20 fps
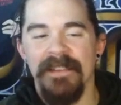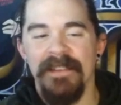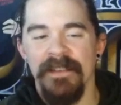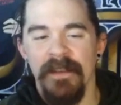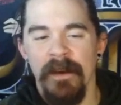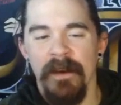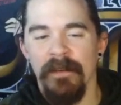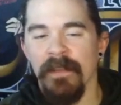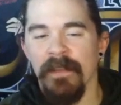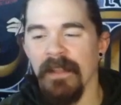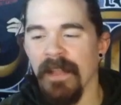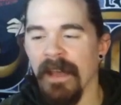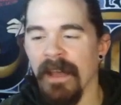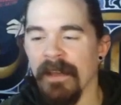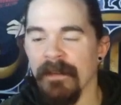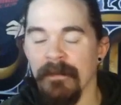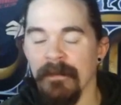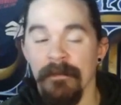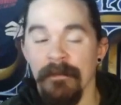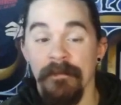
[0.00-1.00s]
to know that
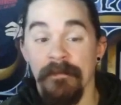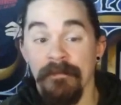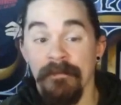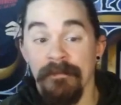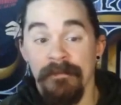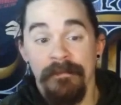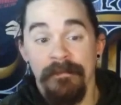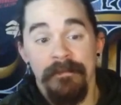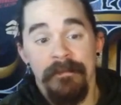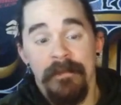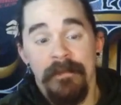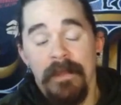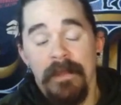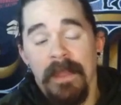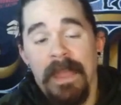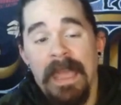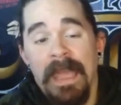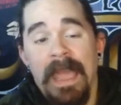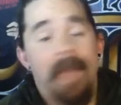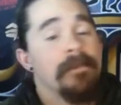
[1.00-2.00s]
like
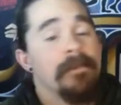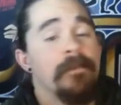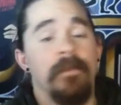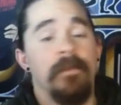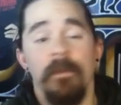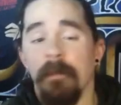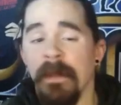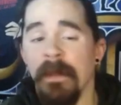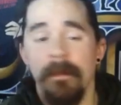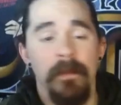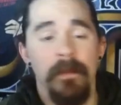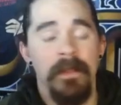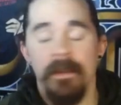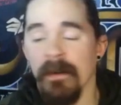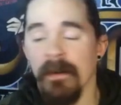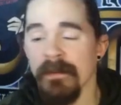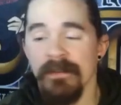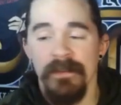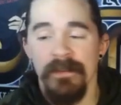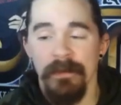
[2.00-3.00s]
half of the people in
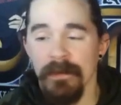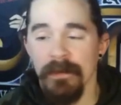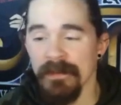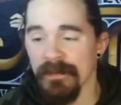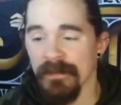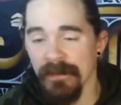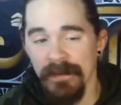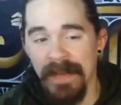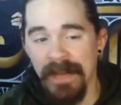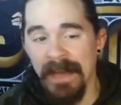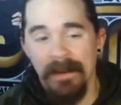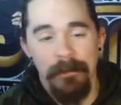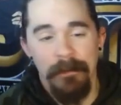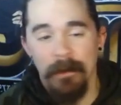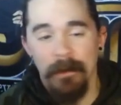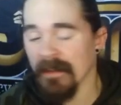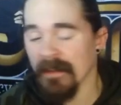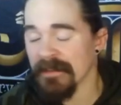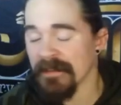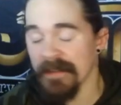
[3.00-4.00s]
our stories are not
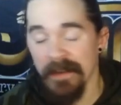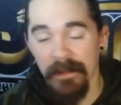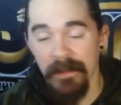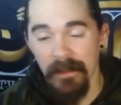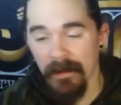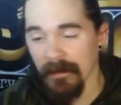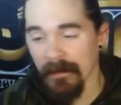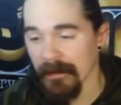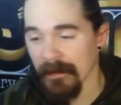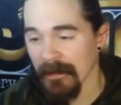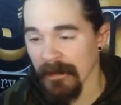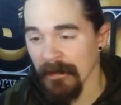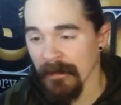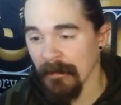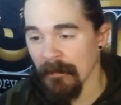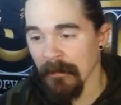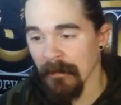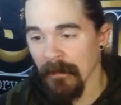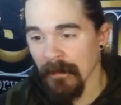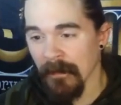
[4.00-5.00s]
with us any longer.
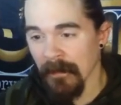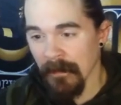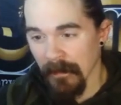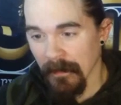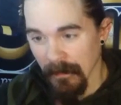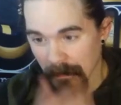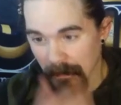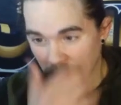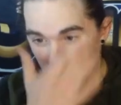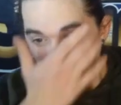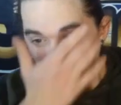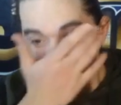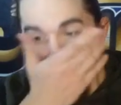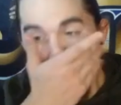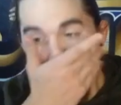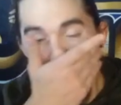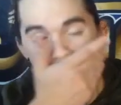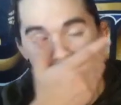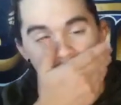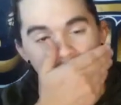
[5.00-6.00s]

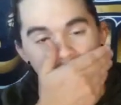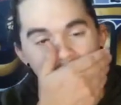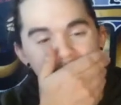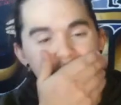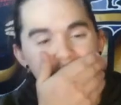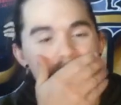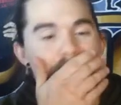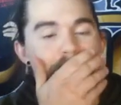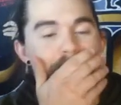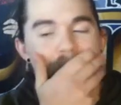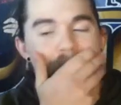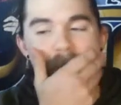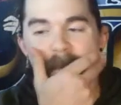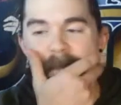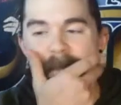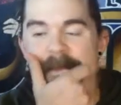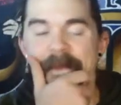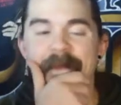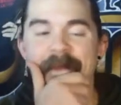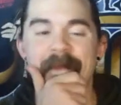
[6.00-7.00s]
At least, yeah.
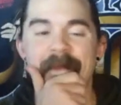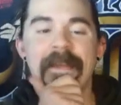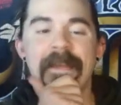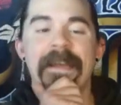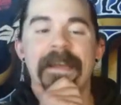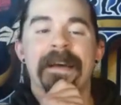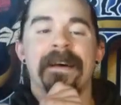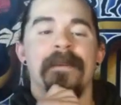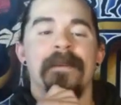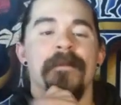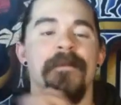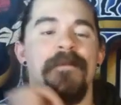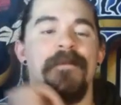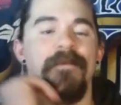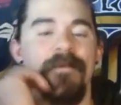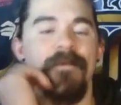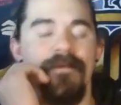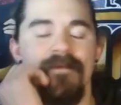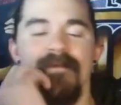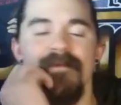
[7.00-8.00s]
At yeah.
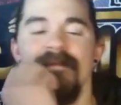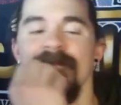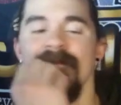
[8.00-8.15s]
Least.